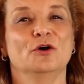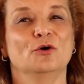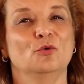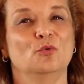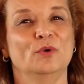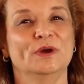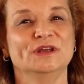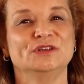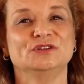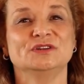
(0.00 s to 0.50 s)

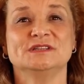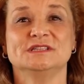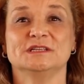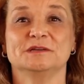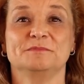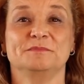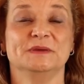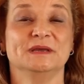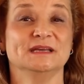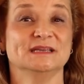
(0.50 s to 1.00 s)
Which is
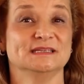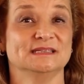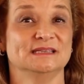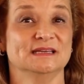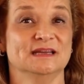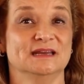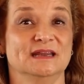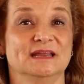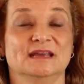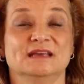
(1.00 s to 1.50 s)
a big
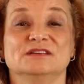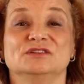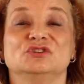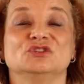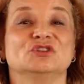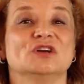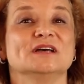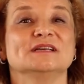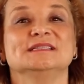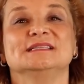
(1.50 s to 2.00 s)
city is
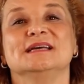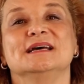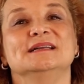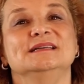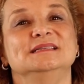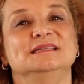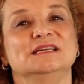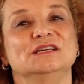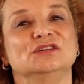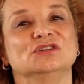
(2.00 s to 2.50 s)
just
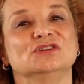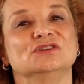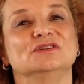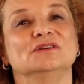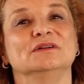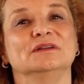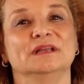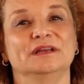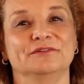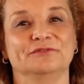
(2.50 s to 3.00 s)

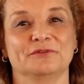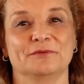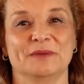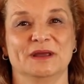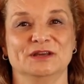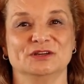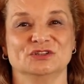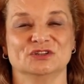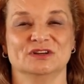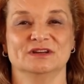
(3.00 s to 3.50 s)
additional
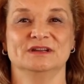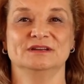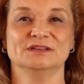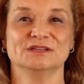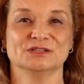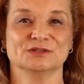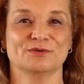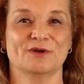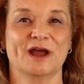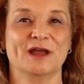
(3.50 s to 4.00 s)
information in
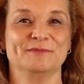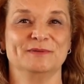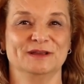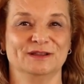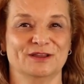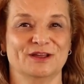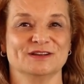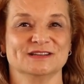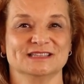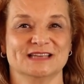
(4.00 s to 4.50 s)

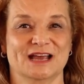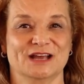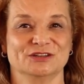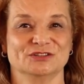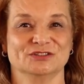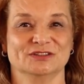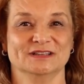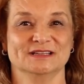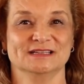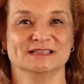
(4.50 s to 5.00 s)
describing Los
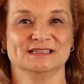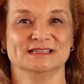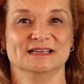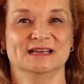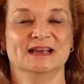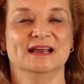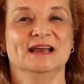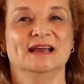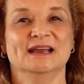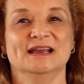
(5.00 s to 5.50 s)
Angeles.
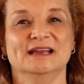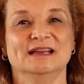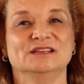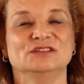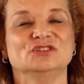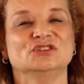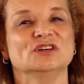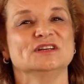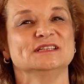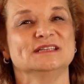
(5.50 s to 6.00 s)

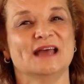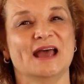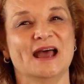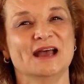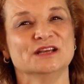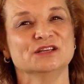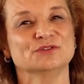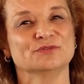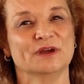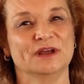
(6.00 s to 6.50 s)
It's just
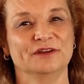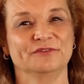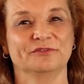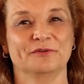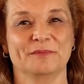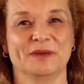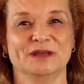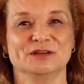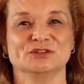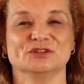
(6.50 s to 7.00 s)
extra
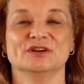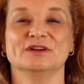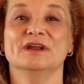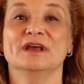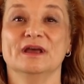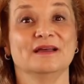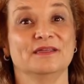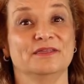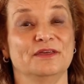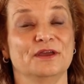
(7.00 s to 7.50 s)
information.
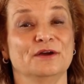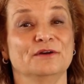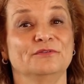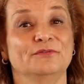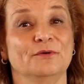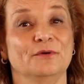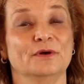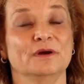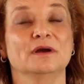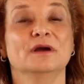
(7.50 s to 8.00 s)

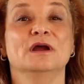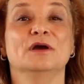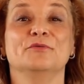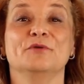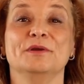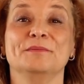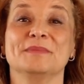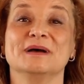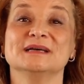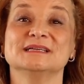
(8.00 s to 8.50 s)
Therefore,
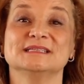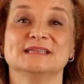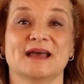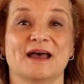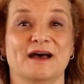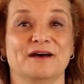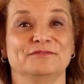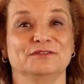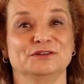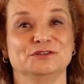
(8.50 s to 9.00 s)
we must
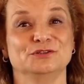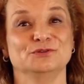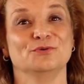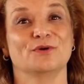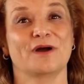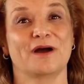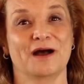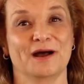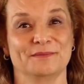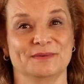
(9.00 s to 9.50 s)
have the two
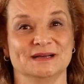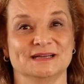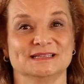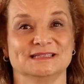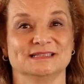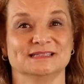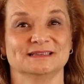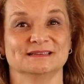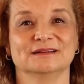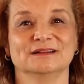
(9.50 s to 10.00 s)

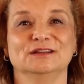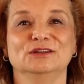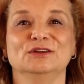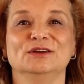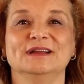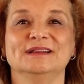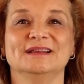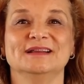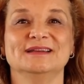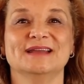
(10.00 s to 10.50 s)
commas.
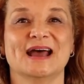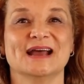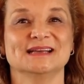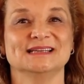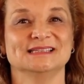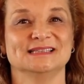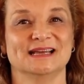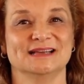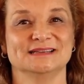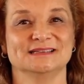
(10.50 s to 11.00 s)
Look at the
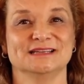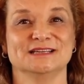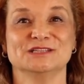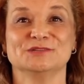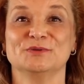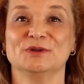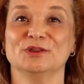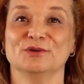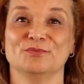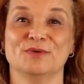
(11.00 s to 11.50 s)
next
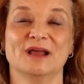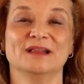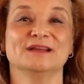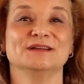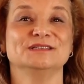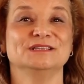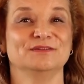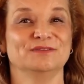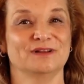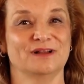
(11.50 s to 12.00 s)
sentence with a
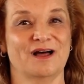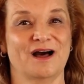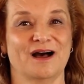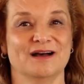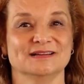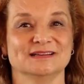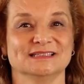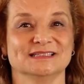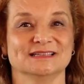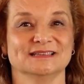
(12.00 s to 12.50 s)
relative
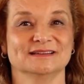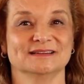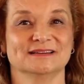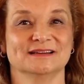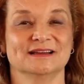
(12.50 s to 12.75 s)
clause.